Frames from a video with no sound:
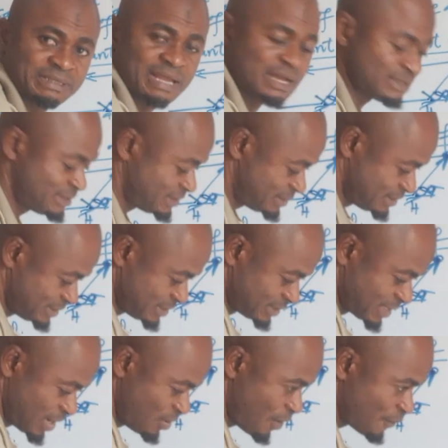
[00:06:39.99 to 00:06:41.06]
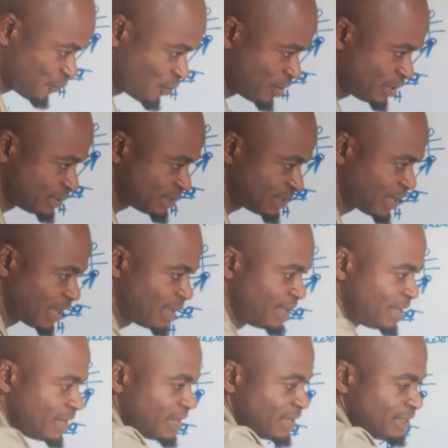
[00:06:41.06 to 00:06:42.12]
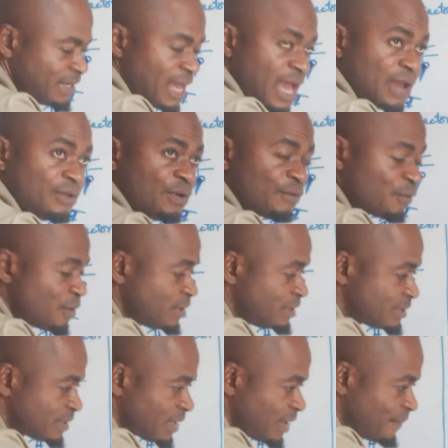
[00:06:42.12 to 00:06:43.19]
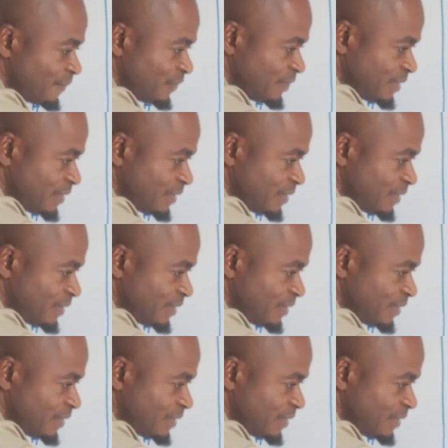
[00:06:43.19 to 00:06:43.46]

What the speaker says: That's it. The tail of one is here, the head of one is here.